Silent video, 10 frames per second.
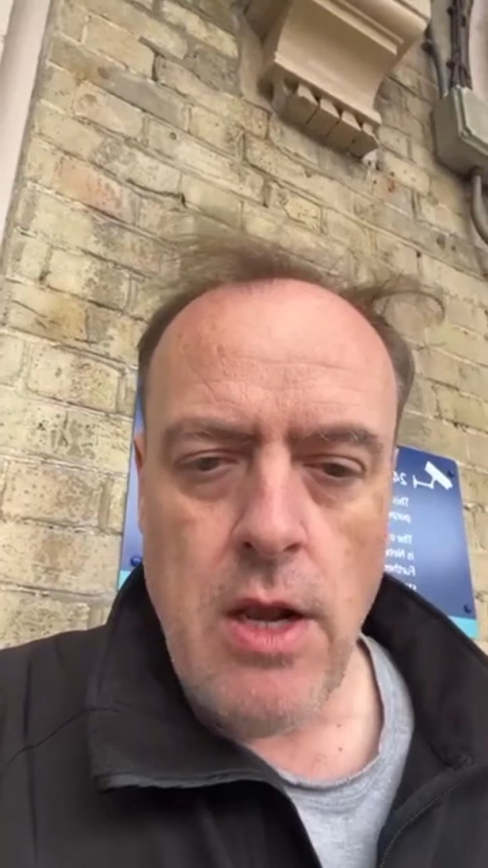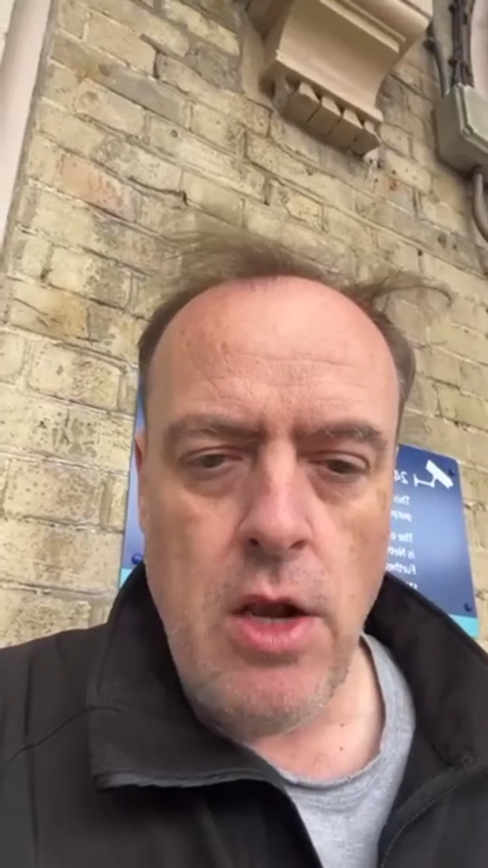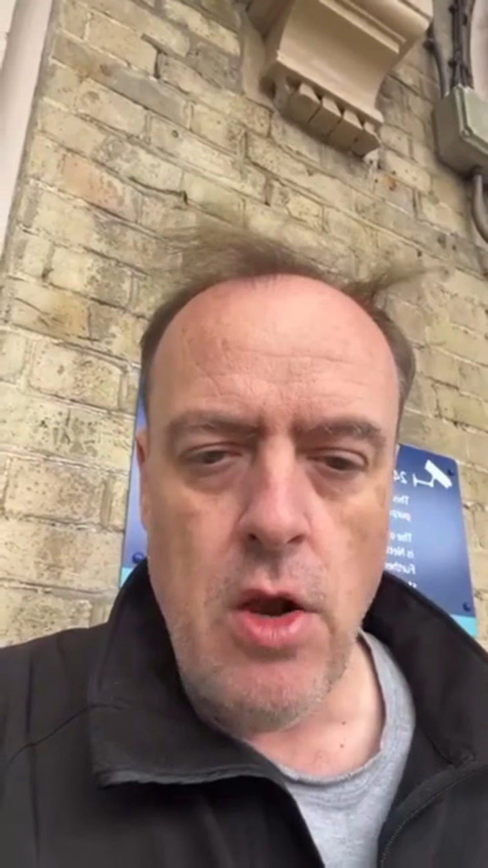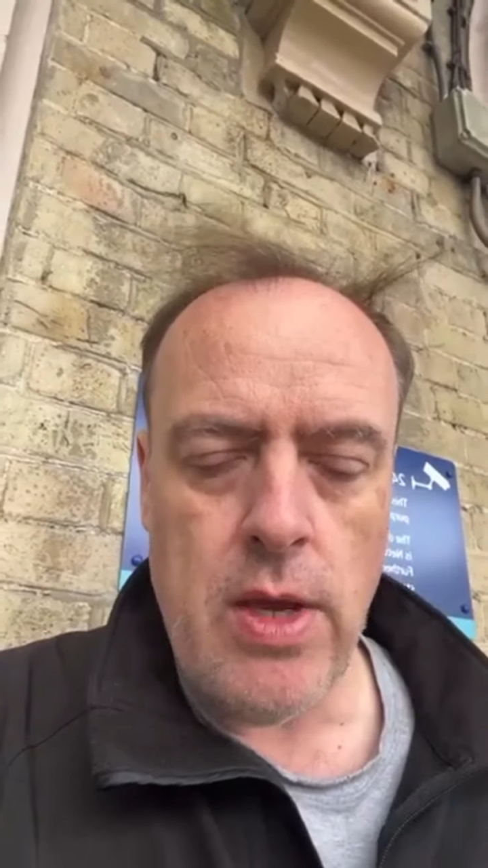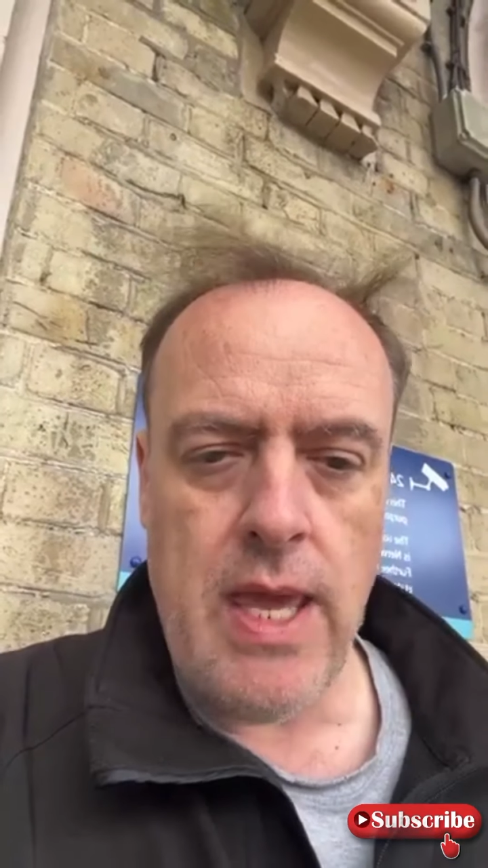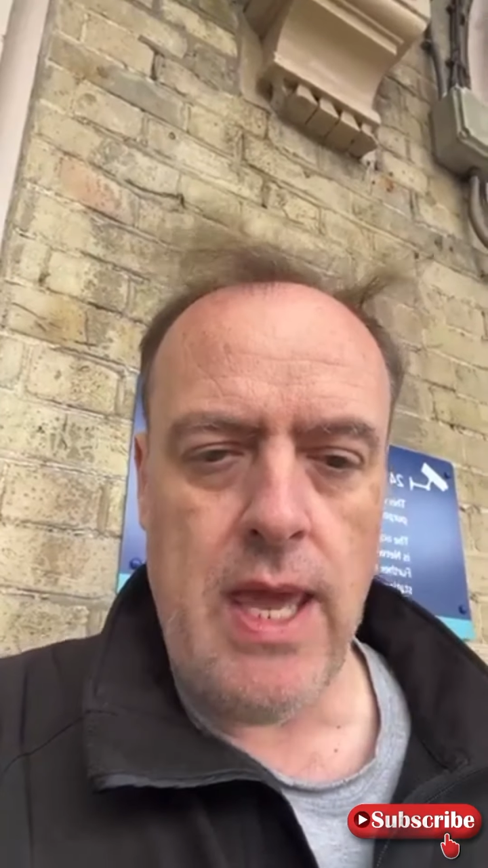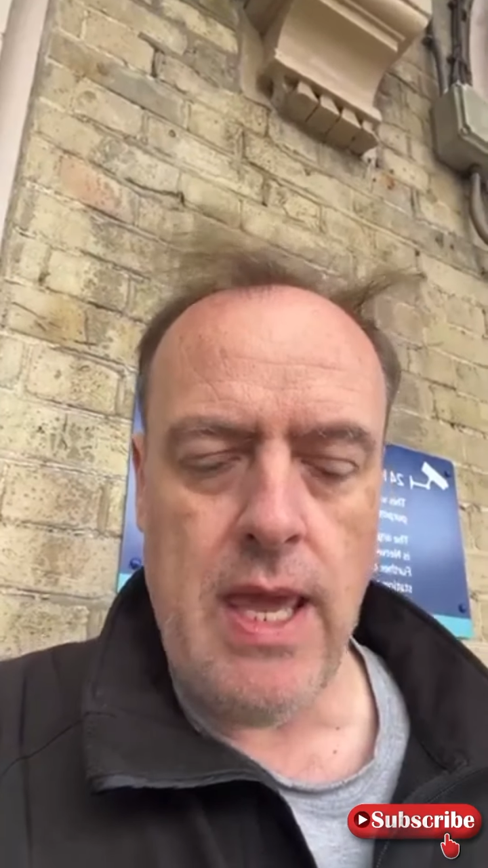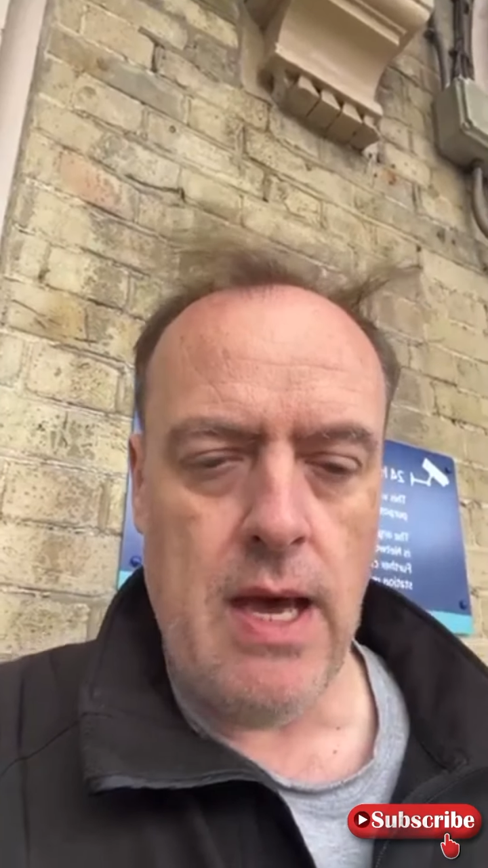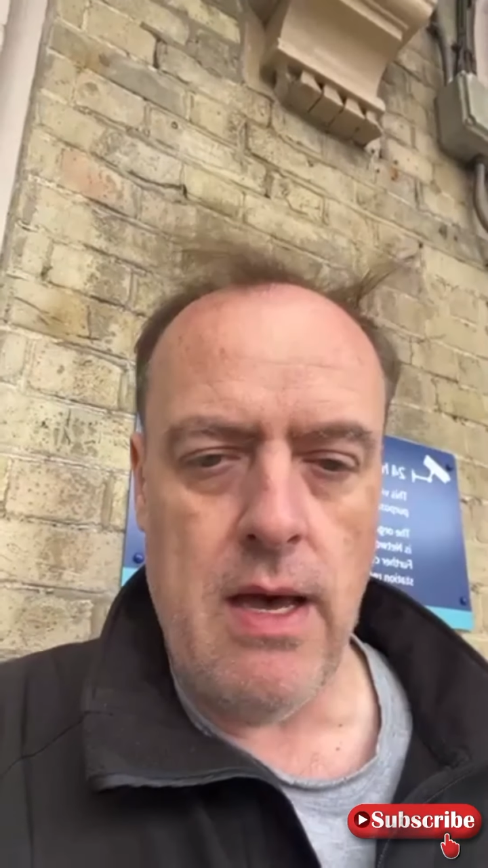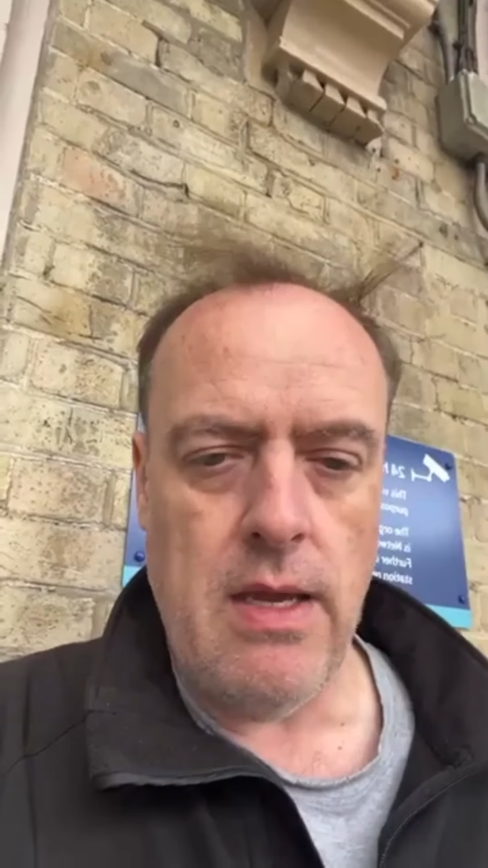
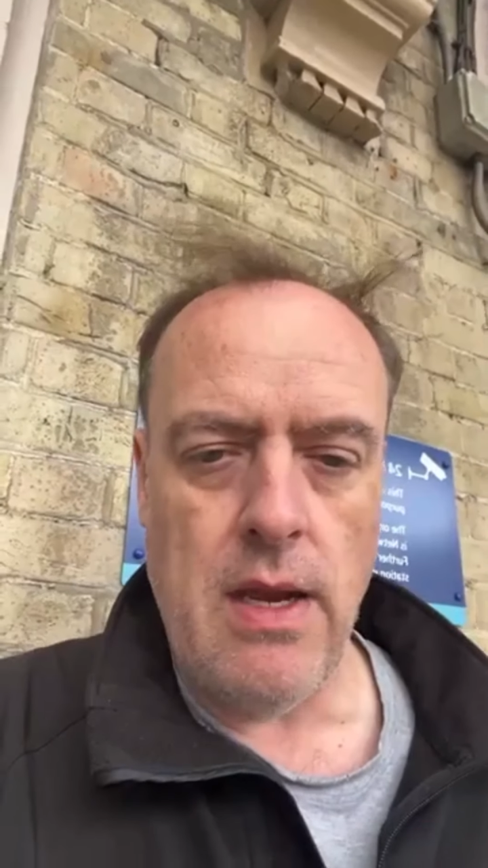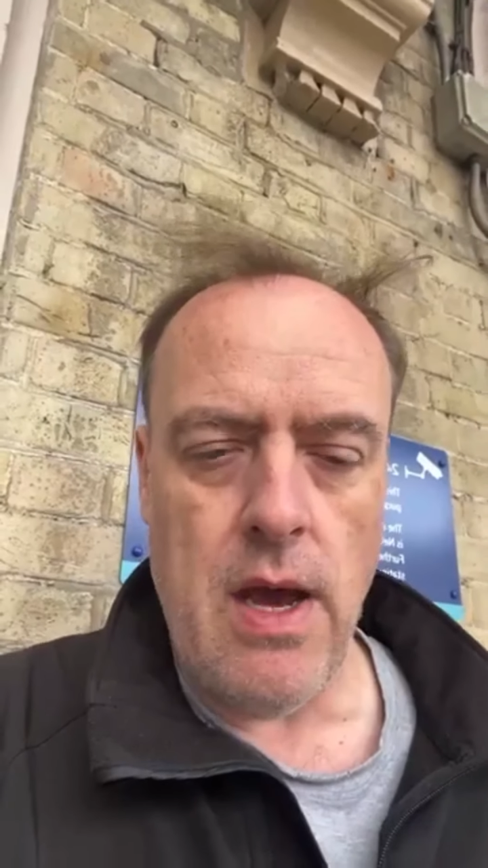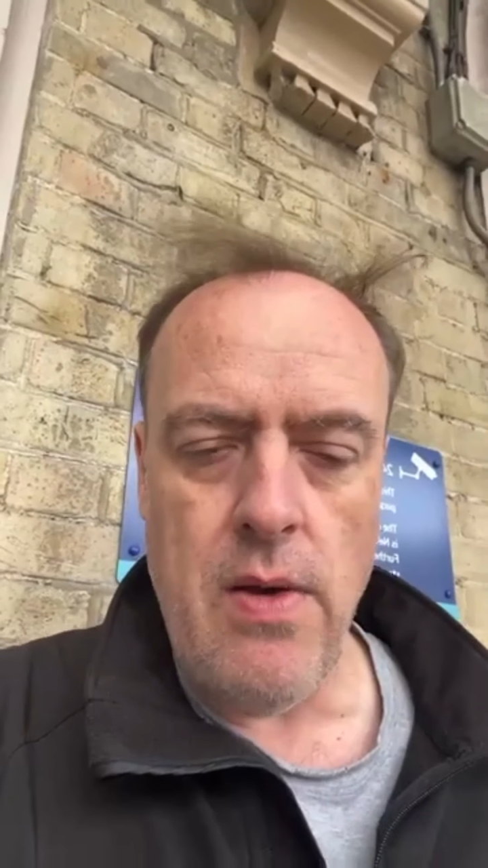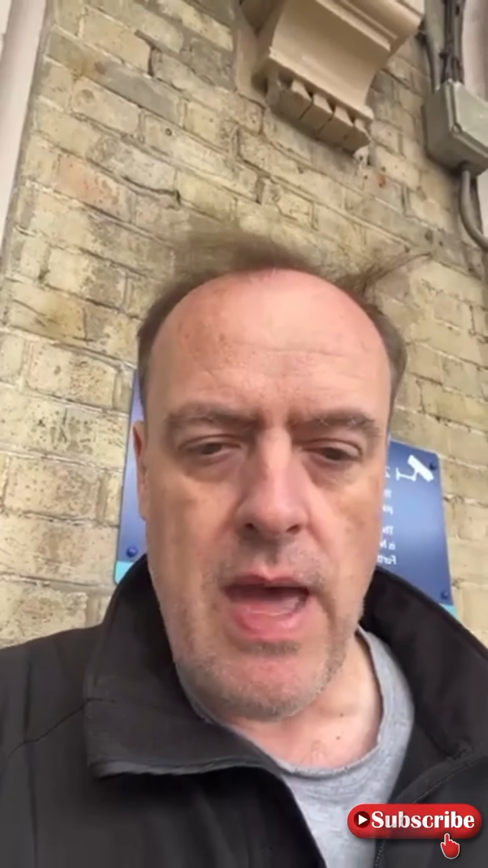looking at, you know,